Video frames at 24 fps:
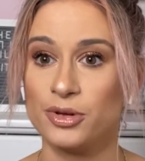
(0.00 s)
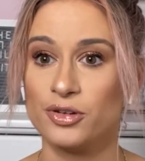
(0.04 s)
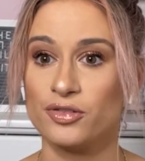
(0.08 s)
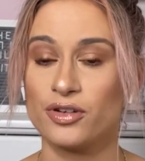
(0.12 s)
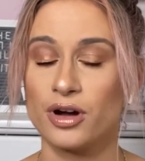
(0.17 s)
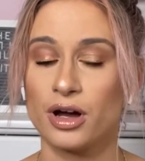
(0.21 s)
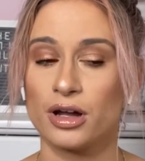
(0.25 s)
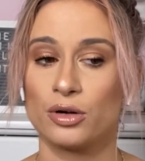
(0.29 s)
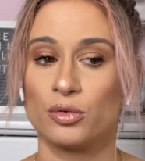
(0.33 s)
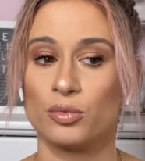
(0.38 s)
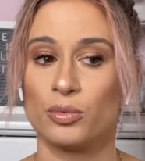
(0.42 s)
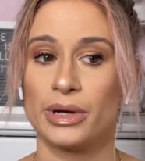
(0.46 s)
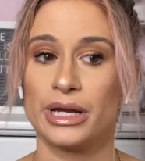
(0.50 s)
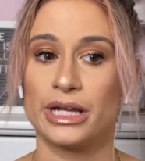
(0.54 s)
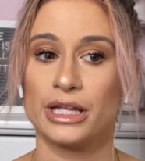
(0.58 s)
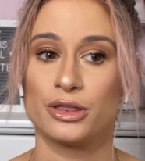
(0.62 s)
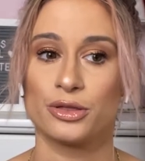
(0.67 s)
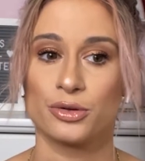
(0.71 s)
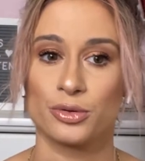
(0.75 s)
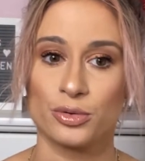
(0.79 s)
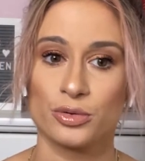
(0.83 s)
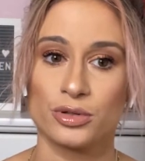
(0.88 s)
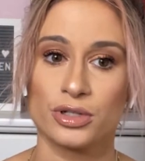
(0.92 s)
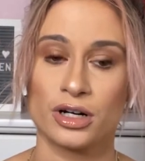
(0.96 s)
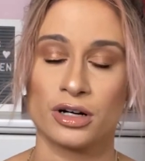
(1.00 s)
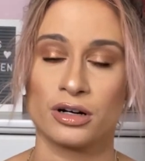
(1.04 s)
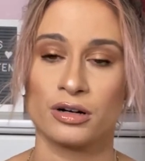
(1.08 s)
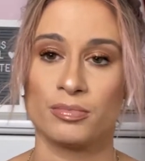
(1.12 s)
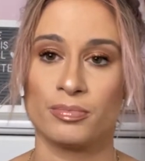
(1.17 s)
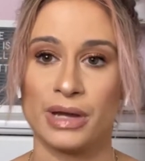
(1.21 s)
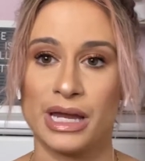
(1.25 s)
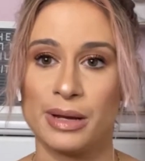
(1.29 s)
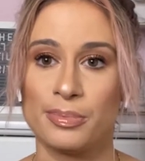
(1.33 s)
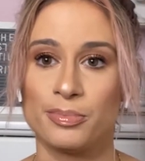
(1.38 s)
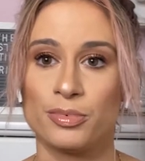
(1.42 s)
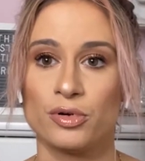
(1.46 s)
You've got to weed through certain
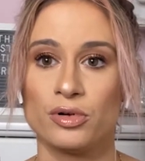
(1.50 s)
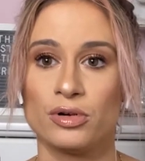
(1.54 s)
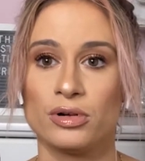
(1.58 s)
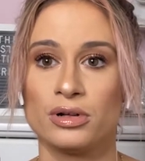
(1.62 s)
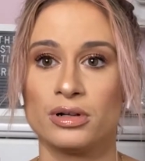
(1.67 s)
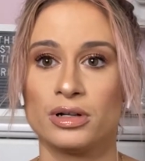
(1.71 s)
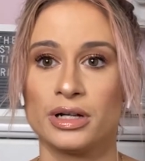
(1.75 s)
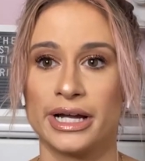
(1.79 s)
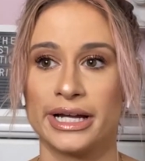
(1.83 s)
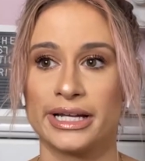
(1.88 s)
people.